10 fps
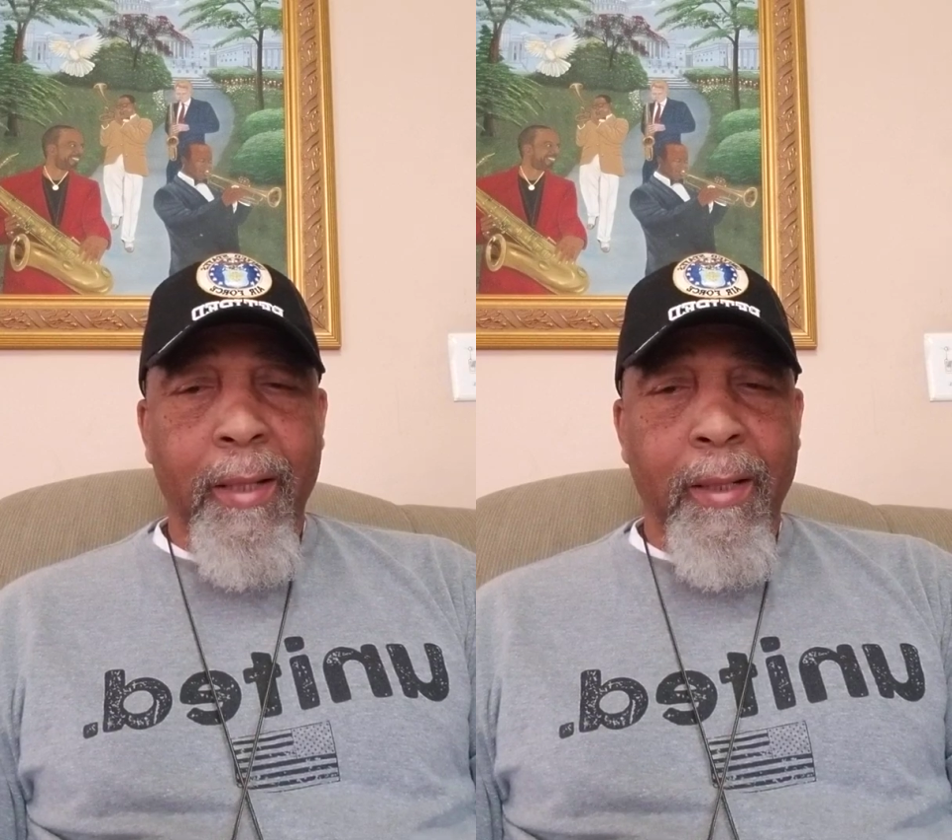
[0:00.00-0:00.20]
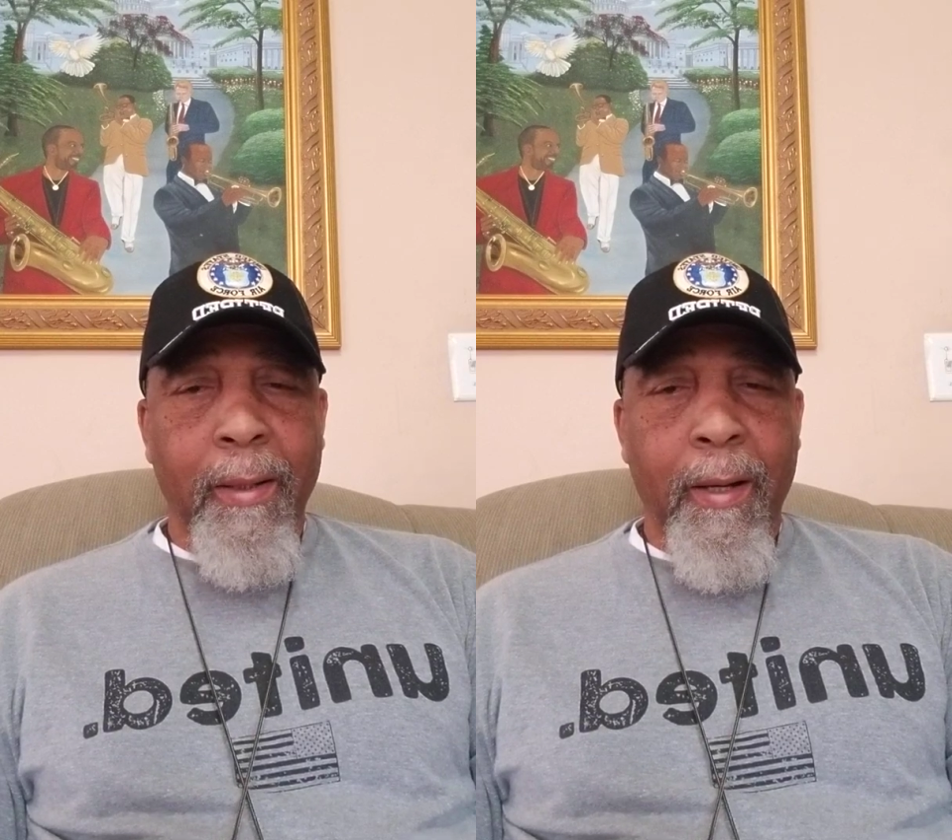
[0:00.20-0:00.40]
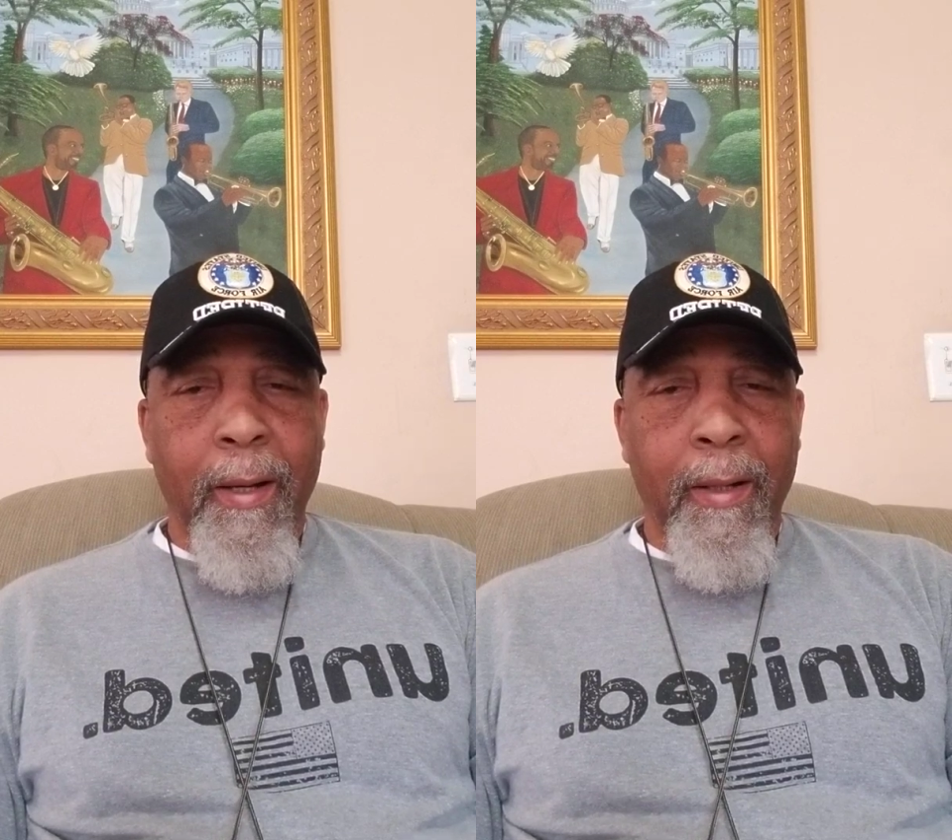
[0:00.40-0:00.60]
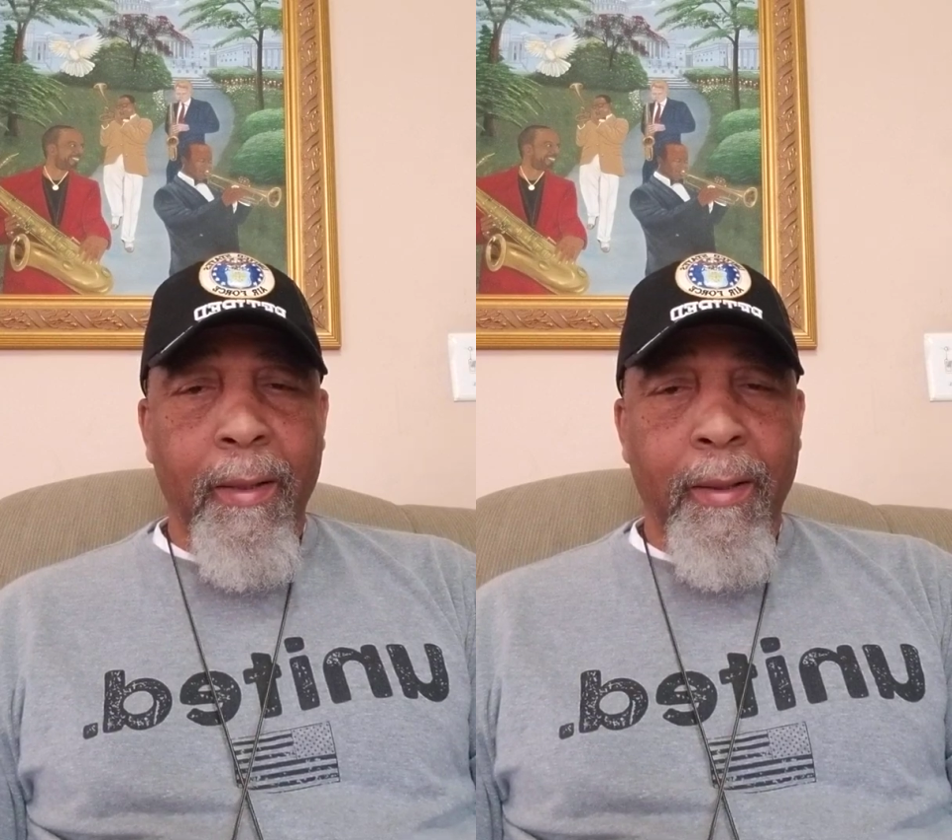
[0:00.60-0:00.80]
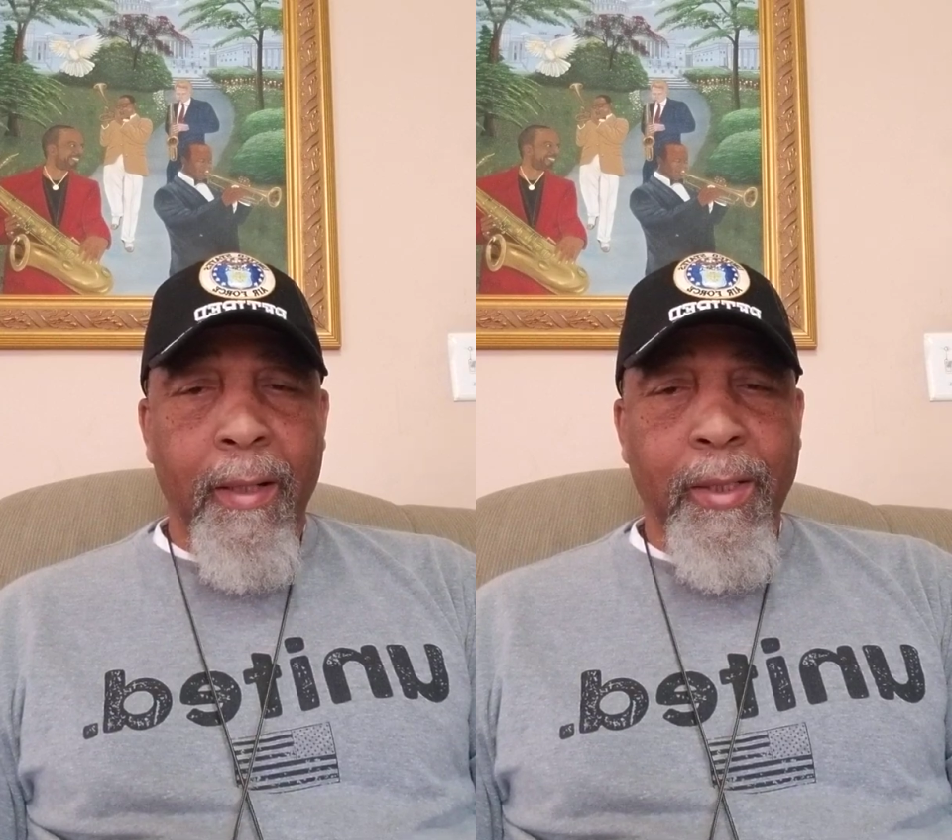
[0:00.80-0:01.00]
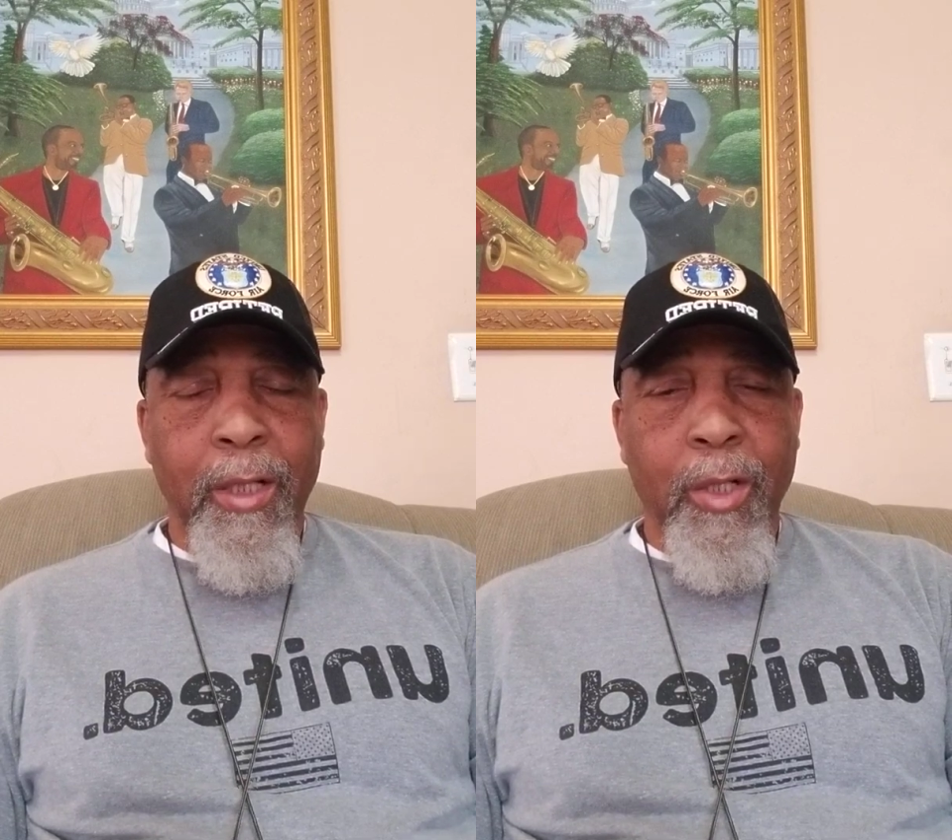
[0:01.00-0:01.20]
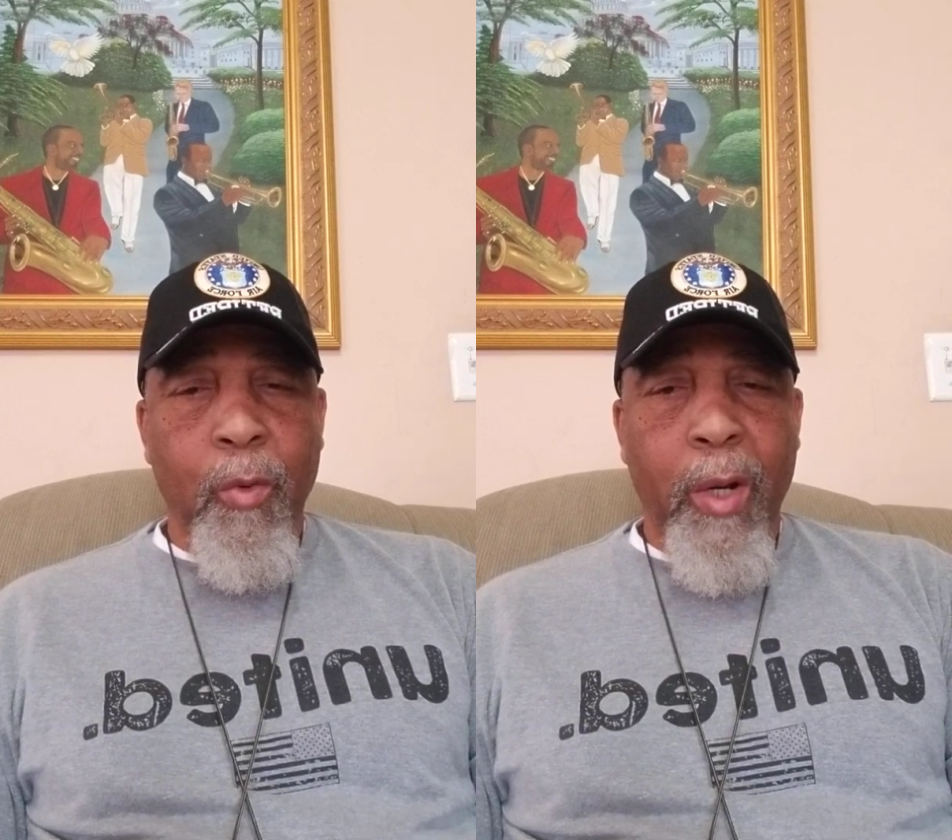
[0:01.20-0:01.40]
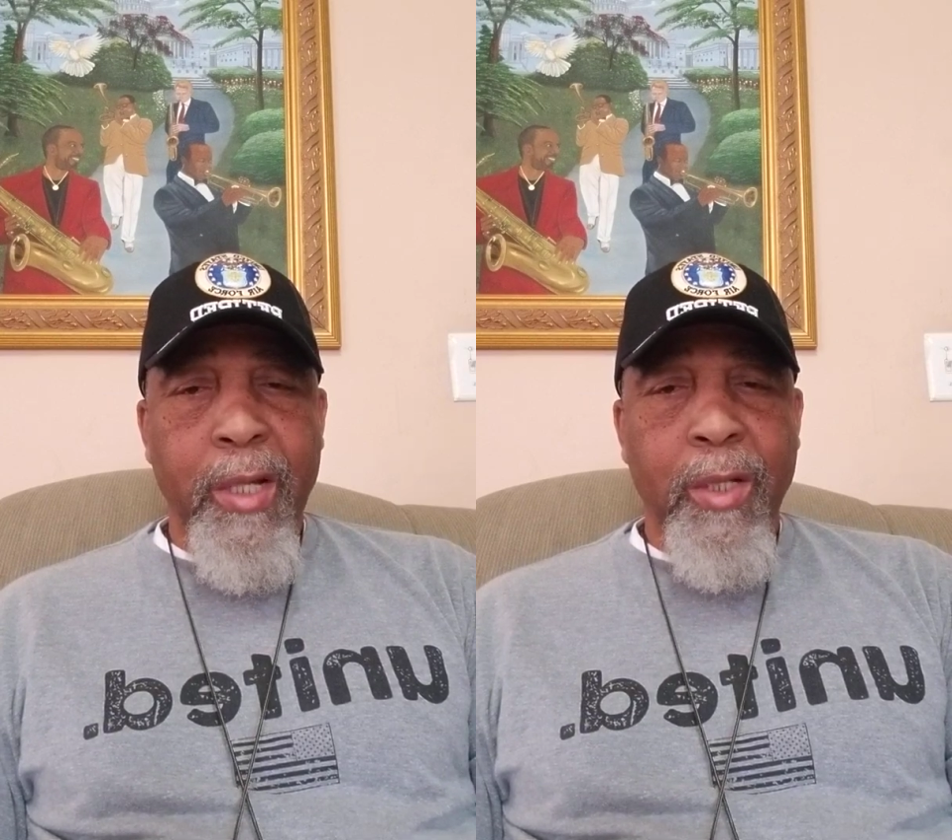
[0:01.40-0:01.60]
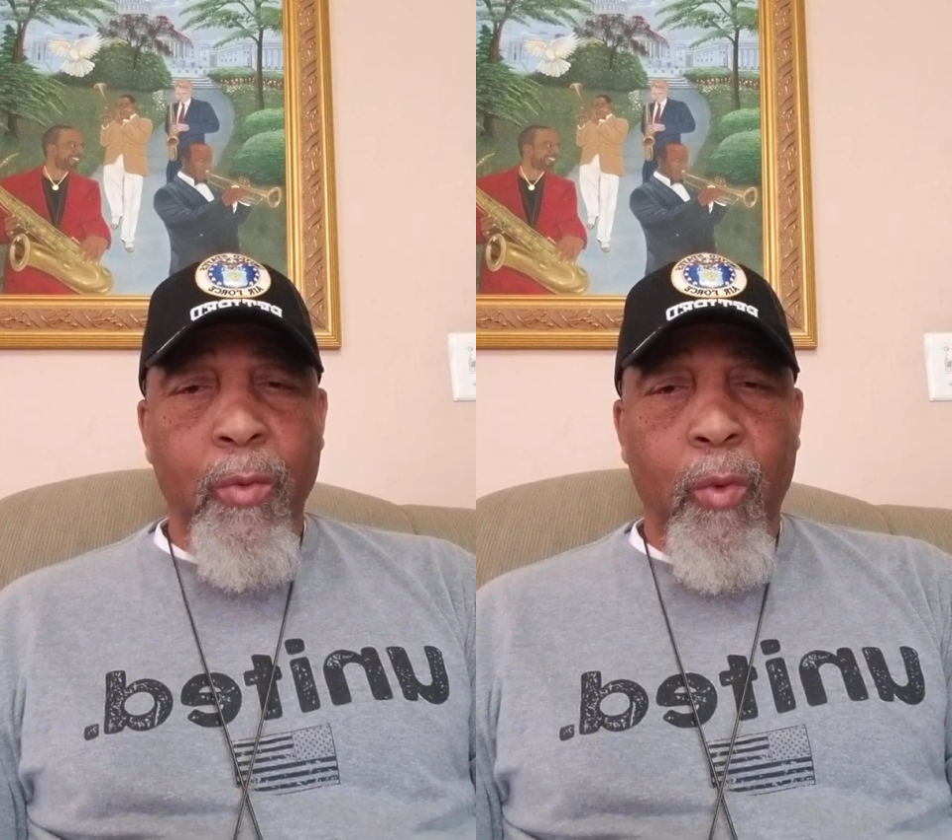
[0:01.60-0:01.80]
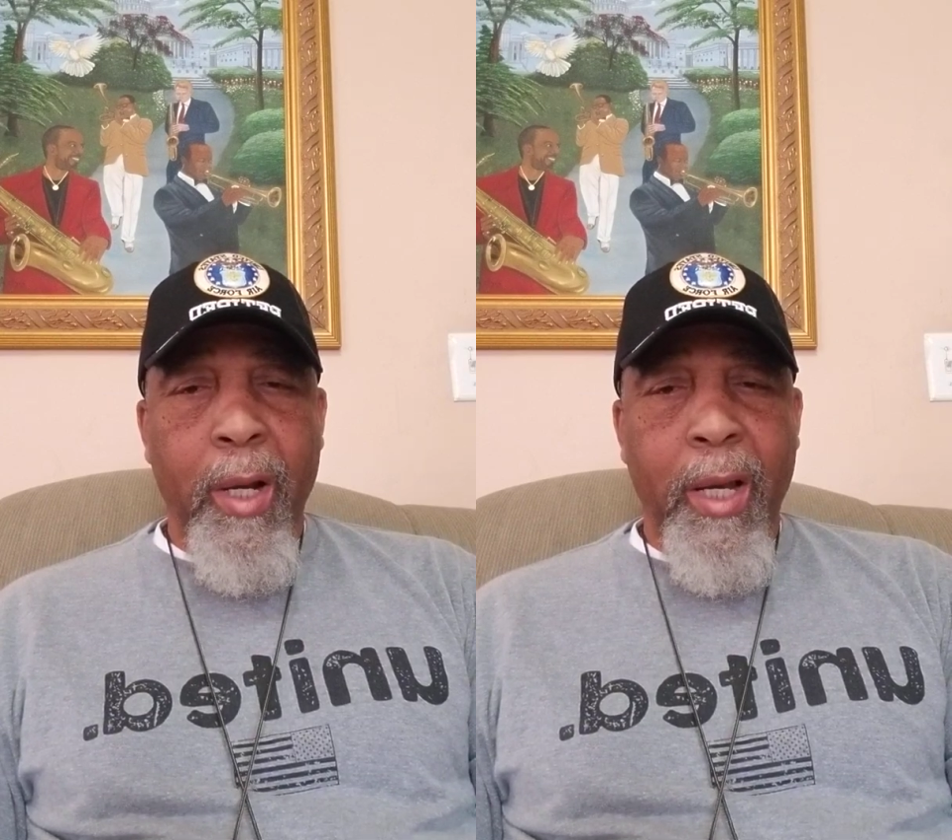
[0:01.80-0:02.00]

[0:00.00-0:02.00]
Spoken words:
a situation where